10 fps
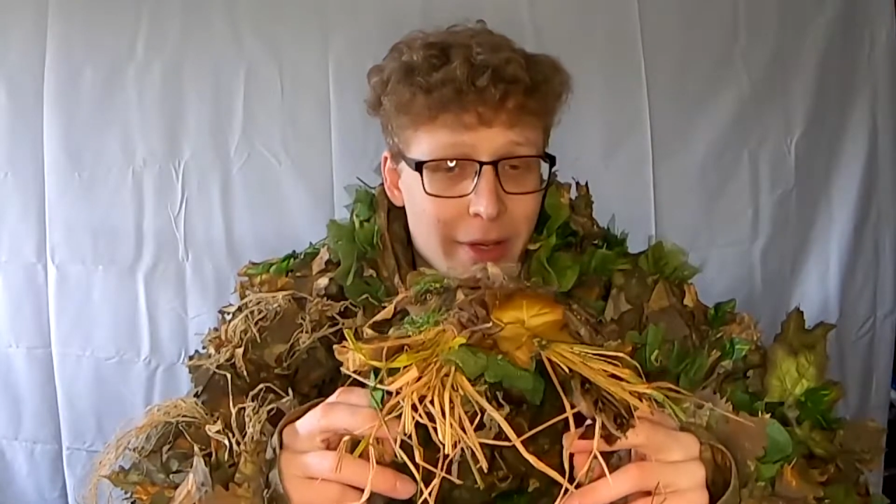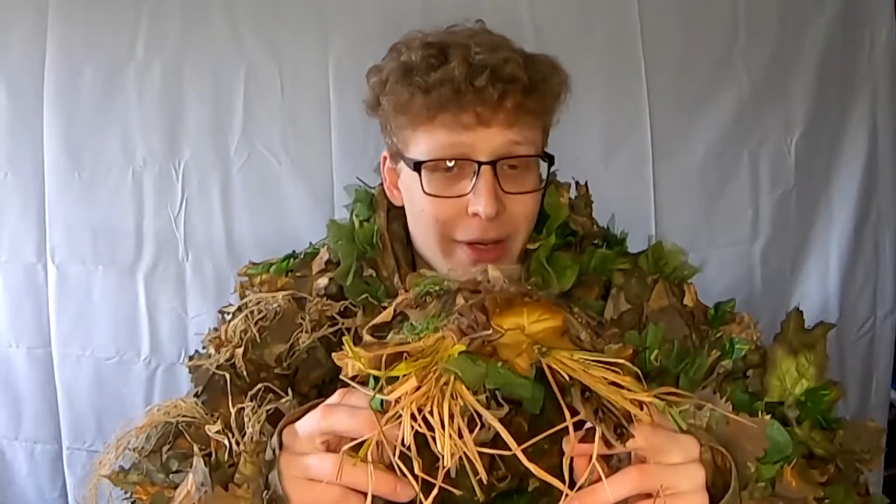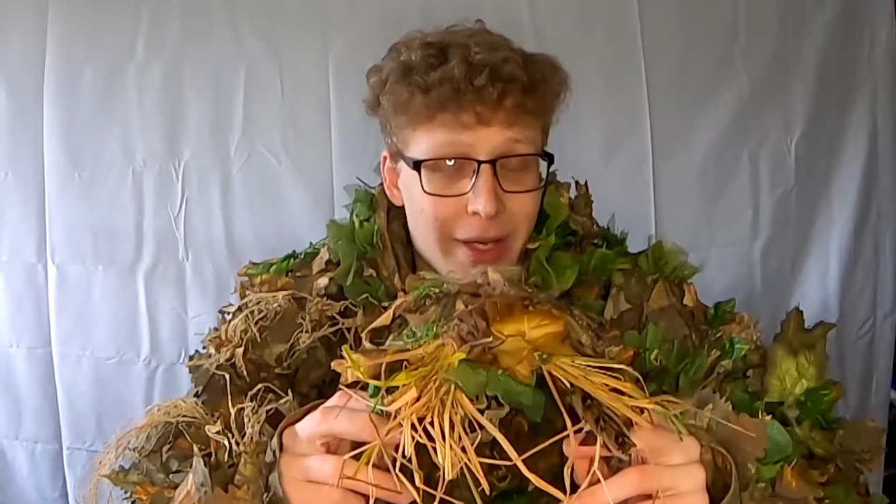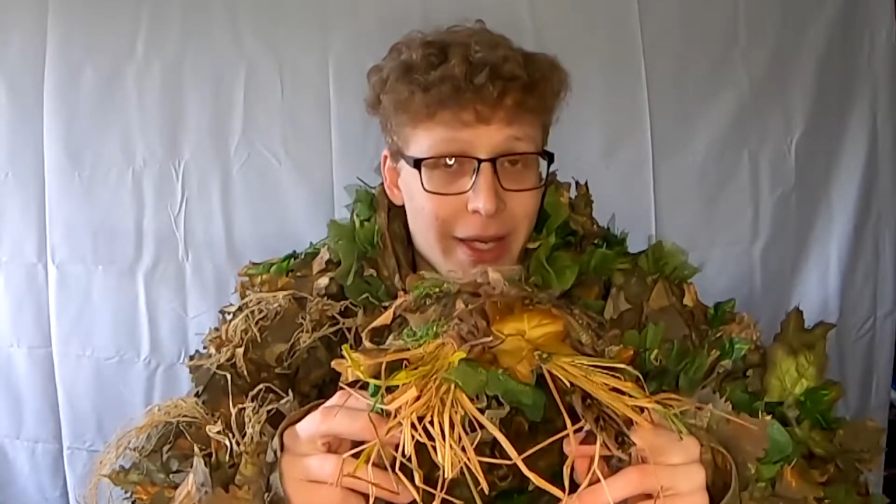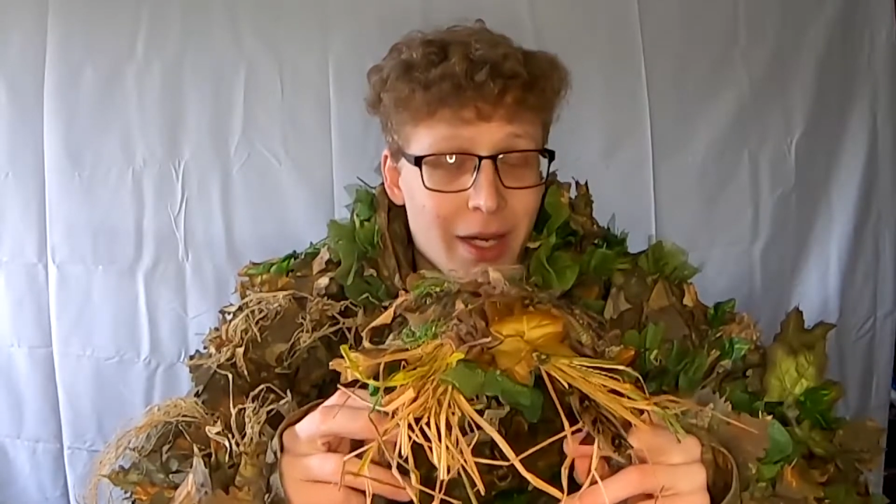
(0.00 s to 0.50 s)

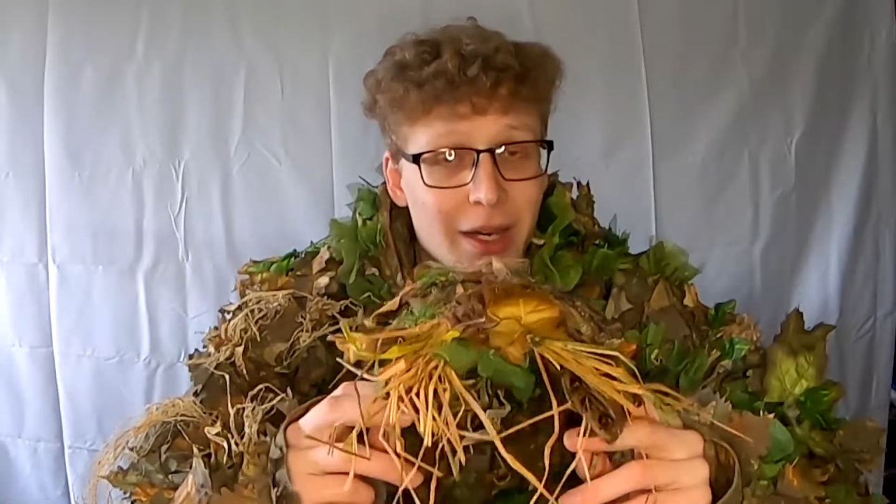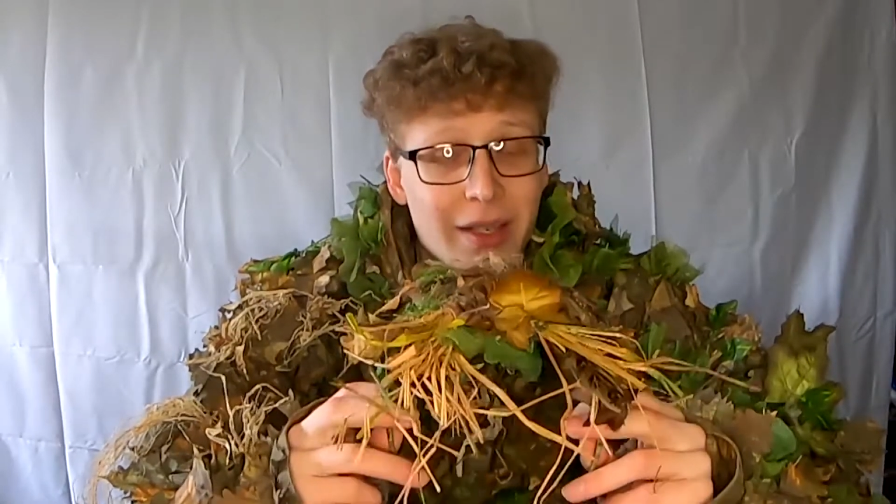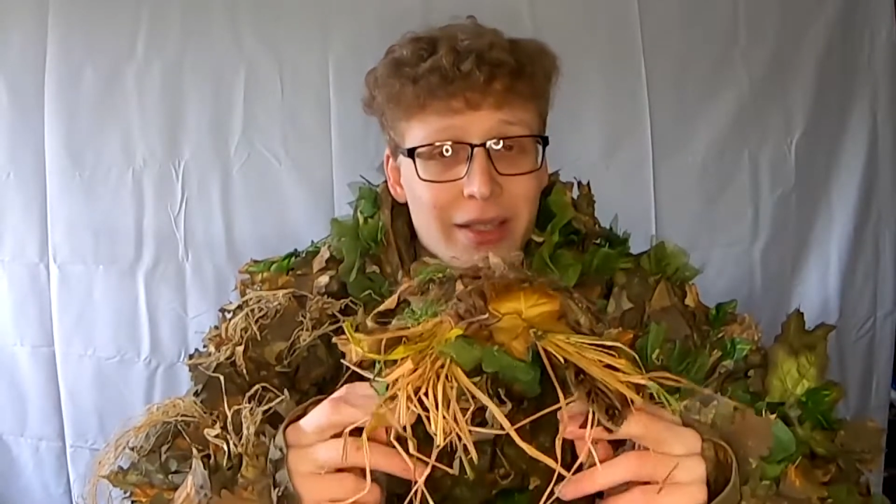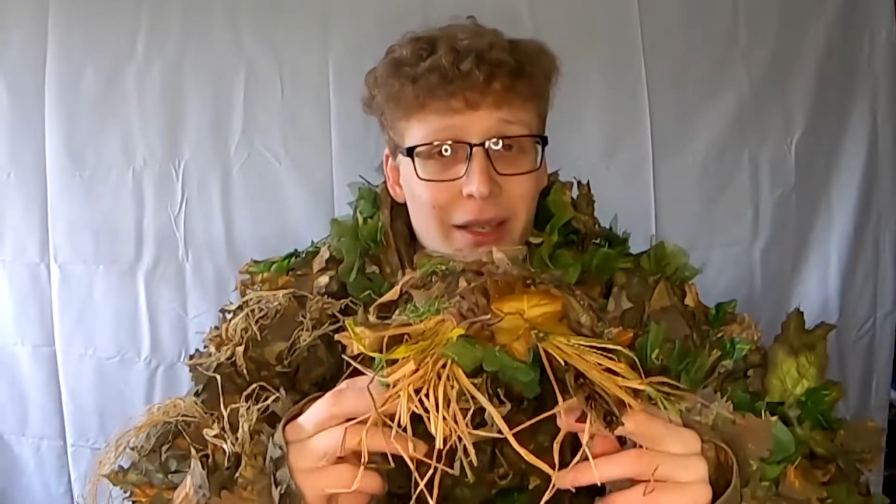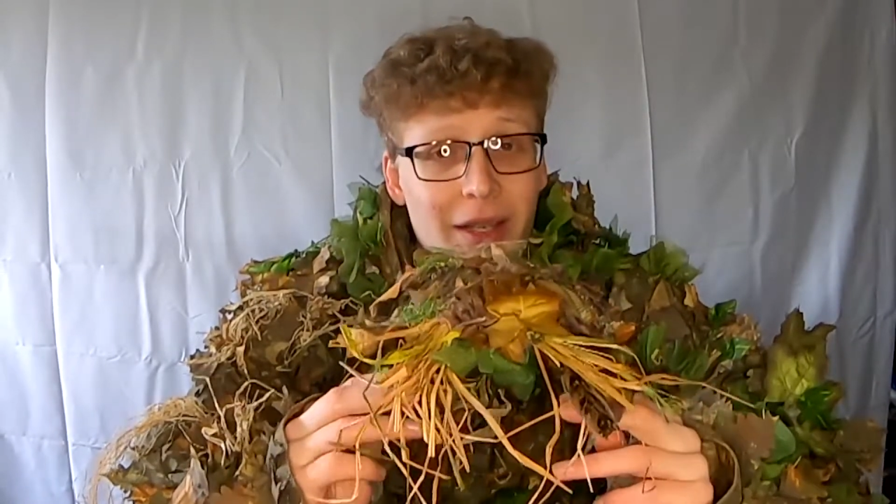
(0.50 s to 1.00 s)
by
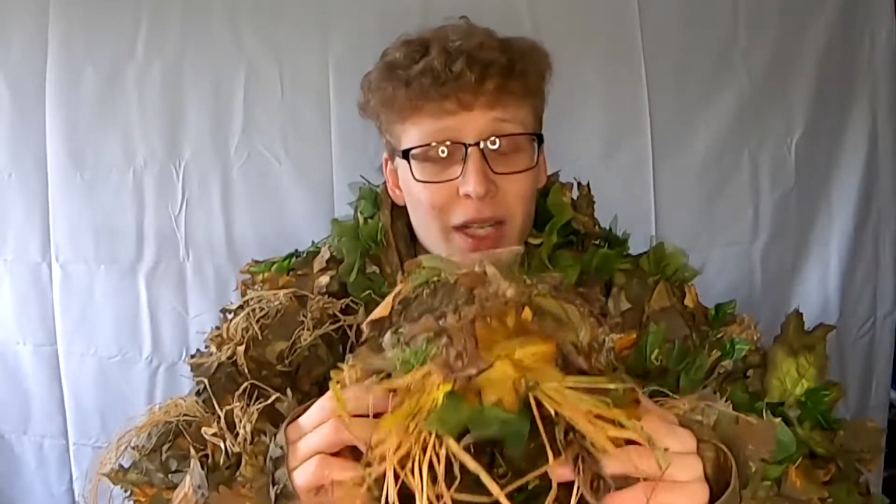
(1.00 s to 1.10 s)
Hoxai.